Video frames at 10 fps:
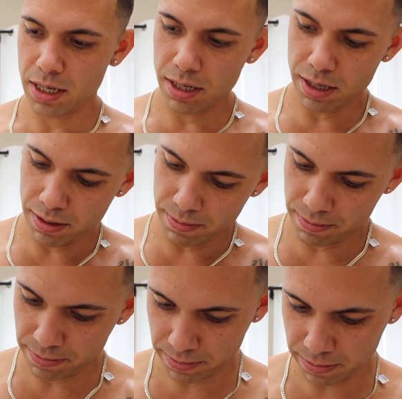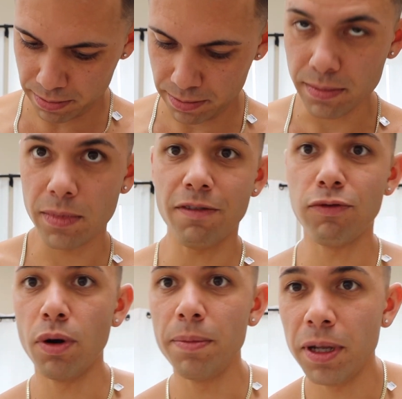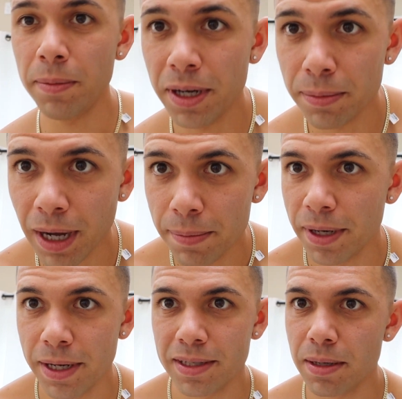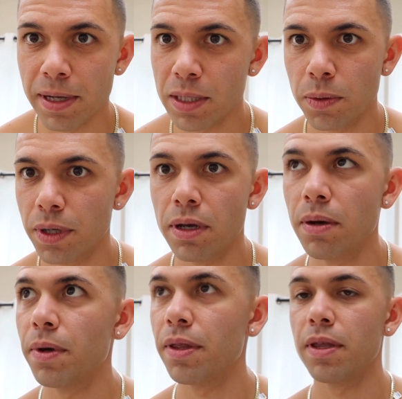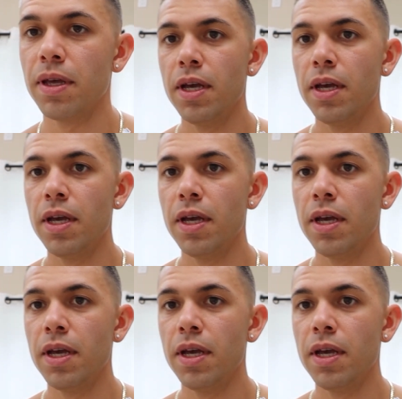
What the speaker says: the 4mm, in my opinion, is the best one to go with.